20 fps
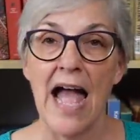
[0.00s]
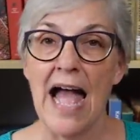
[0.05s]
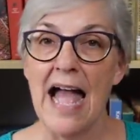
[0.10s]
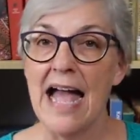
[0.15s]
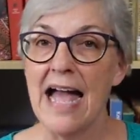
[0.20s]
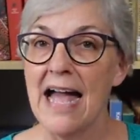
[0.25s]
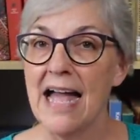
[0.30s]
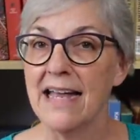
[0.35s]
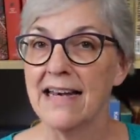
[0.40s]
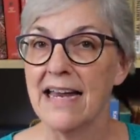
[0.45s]

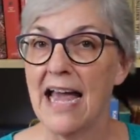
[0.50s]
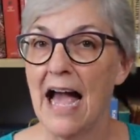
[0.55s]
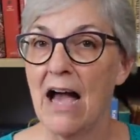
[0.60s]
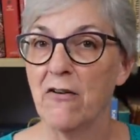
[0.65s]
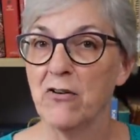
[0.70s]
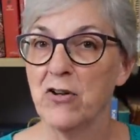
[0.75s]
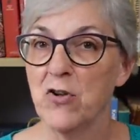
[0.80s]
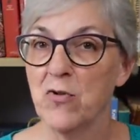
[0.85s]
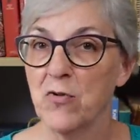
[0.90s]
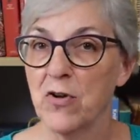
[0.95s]
and
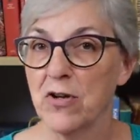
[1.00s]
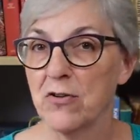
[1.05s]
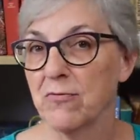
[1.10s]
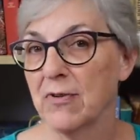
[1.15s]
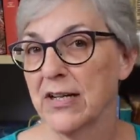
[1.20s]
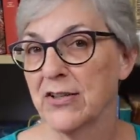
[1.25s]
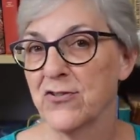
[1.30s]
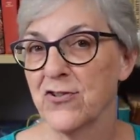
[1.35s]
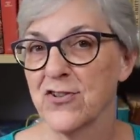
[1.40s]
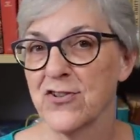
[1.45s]
how you can
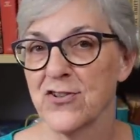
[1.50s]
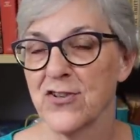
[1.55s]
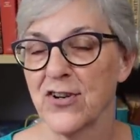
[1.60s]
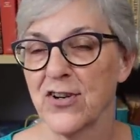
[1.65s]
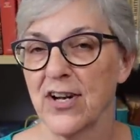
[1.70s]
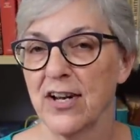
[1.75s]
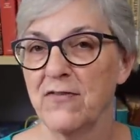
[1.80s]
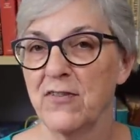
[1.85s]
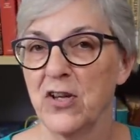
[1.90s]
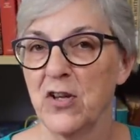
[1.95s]

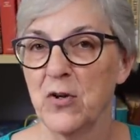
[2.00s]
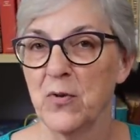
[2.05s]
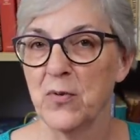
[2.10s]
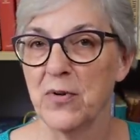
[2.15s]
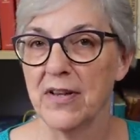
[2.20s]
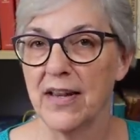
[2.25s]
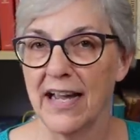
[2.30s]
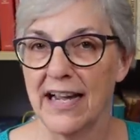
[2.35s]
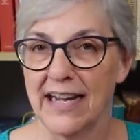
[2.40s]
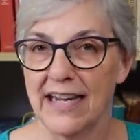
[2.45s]
register if you
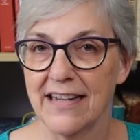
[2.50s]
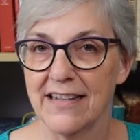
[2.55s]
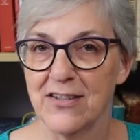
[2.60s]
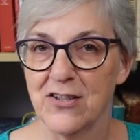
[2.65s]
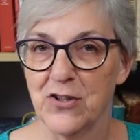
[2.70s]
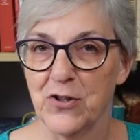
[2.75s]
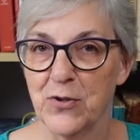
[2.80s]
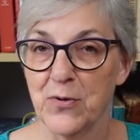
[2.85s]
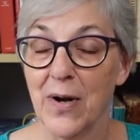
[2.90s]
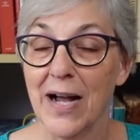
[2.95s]
would like
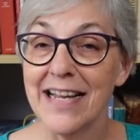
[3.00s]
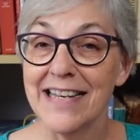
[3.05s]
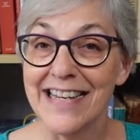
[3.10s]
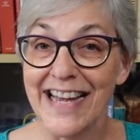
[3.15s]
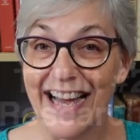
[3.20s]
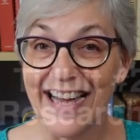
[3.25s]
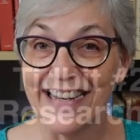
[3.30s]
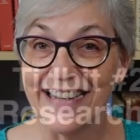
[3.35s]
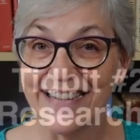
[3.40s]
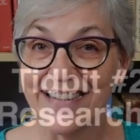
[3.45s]
to
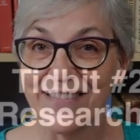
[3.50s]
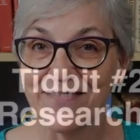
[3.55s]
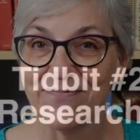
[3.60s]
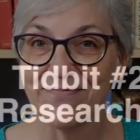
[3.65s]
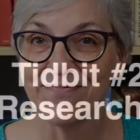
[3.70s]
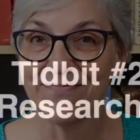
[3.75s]
attend.